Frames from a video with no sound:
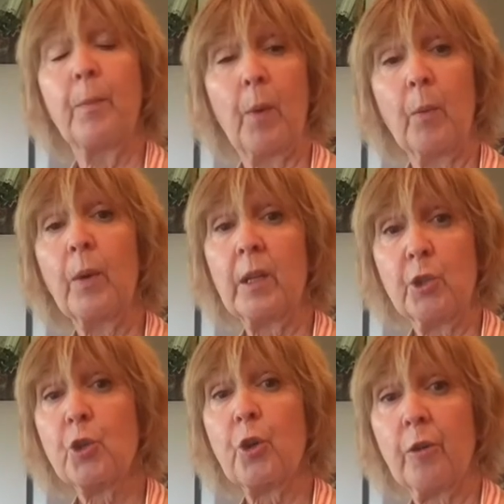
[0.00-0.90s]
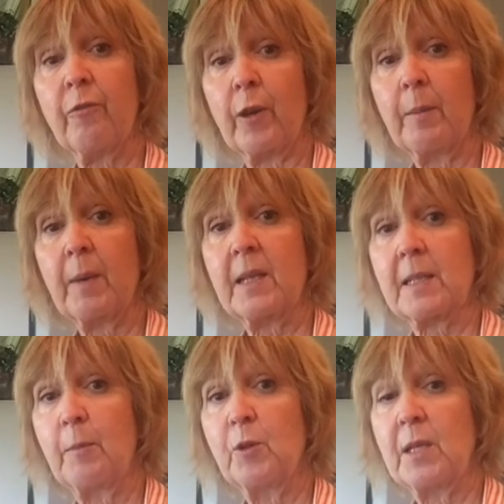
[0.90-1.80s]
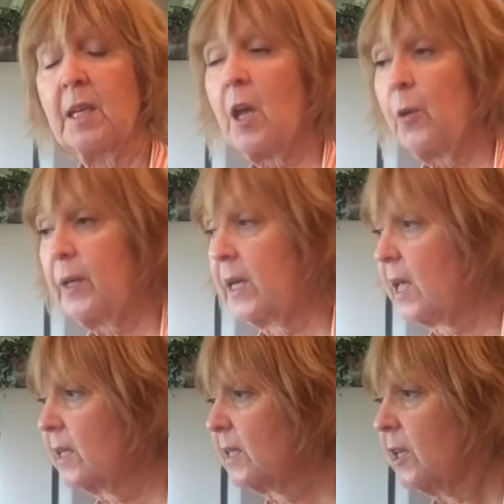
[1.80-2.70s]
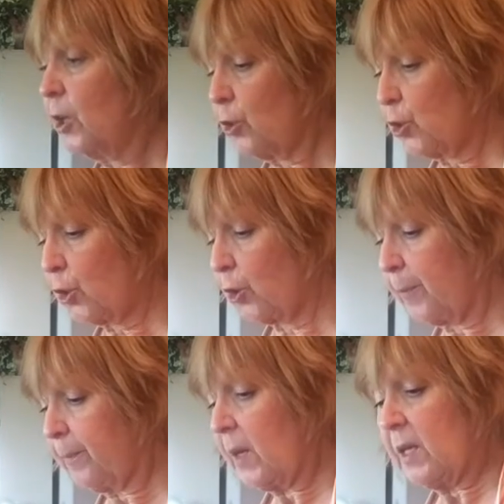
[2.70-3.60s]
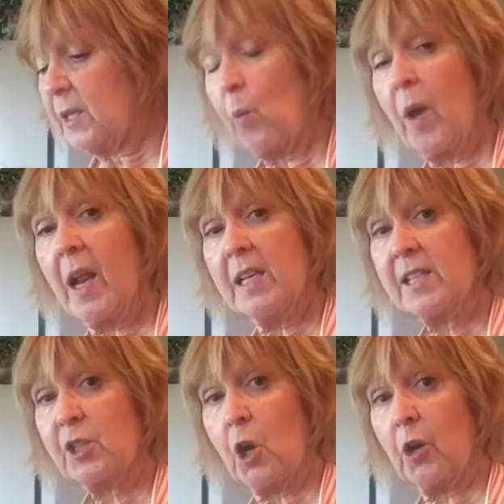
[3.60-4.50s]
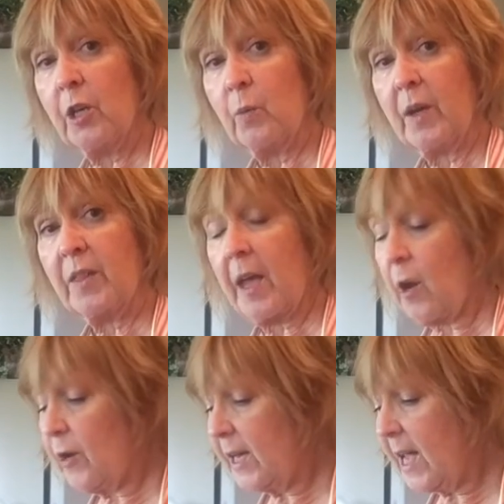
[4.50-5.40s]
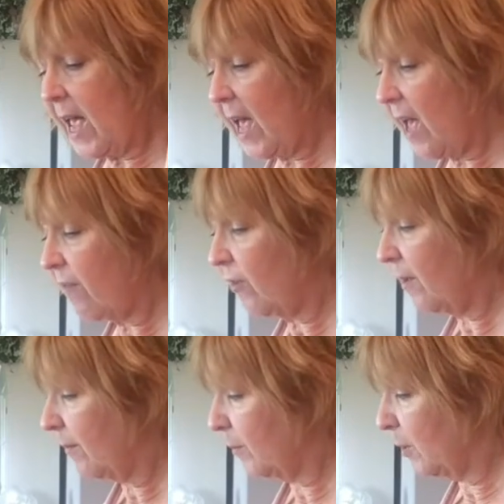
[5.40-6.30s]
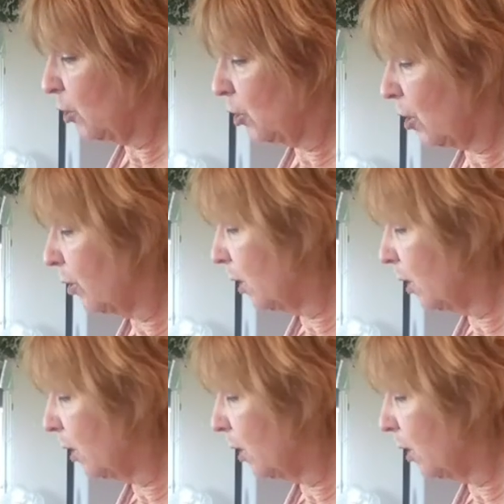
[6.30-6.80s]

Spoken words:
really sugar-free because I'm using coconut sugar. So what I started with, I already have, let me show you